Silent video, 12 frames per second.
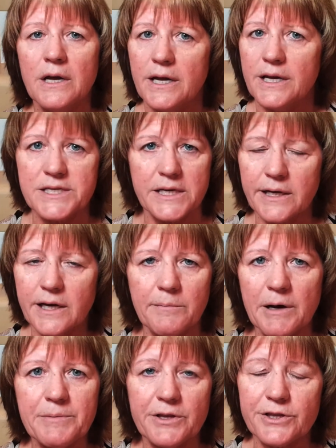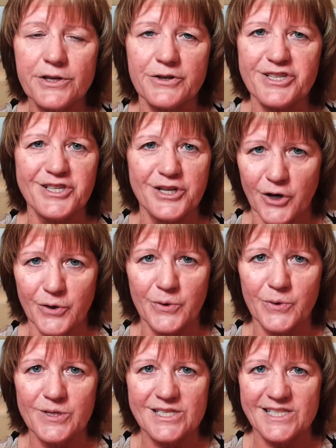it's going to come up that there's
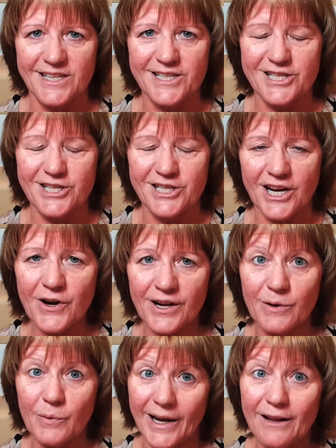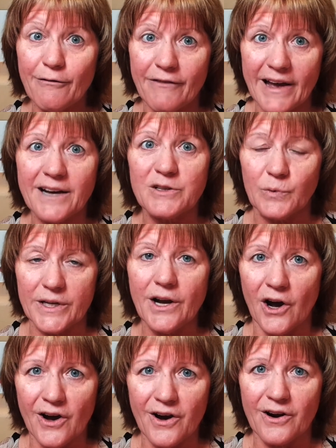no such charity, when in fact we
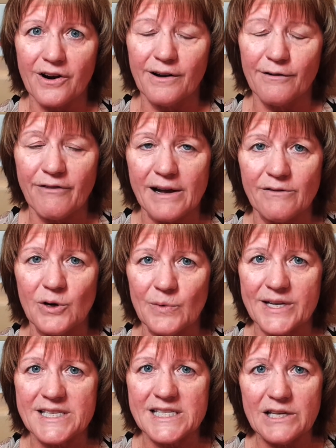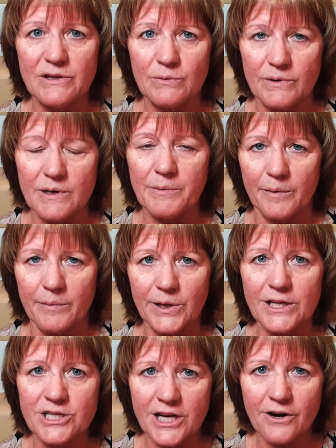are a 501c3
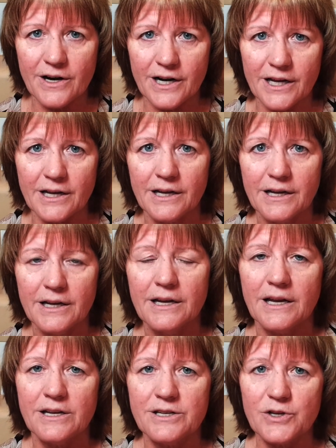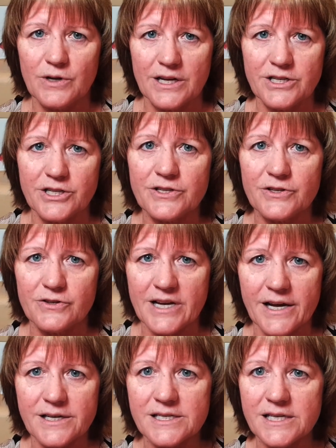public charity and donations are
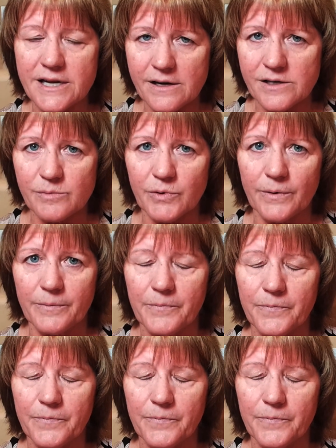tax deductible.